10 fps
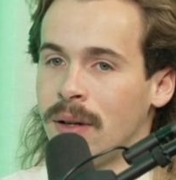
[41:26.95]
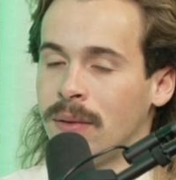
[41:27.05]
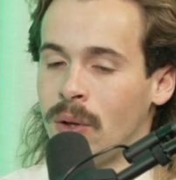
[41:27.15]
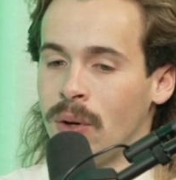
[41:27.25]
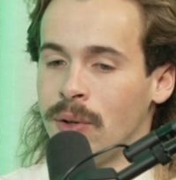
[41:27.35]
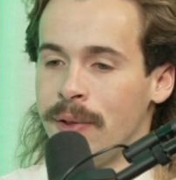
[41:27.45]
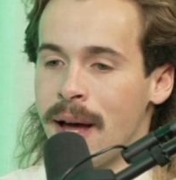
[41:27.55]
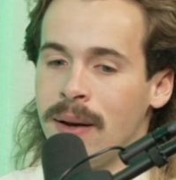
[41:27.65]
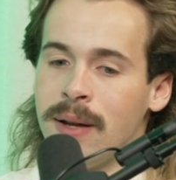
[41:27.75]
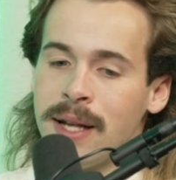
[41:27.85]
You can do
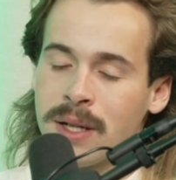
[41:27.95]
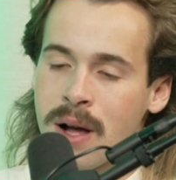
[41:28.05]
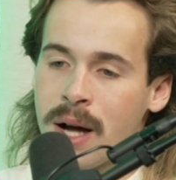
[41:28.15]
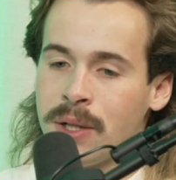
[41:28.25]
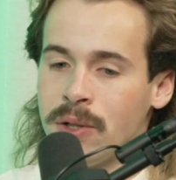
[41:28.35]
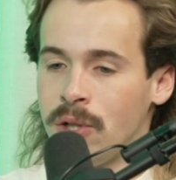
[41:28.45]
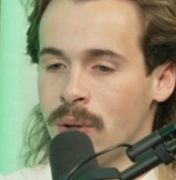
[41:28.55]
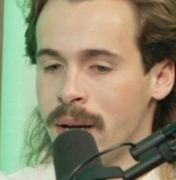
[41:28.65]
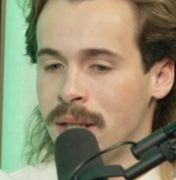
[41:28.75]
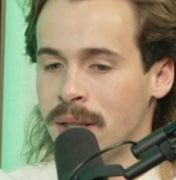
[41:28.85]
that as a conscious
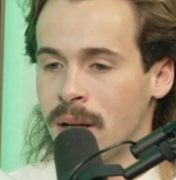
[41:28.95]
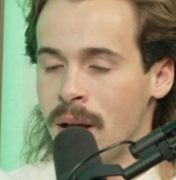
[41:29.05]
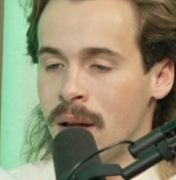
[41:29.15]
choice.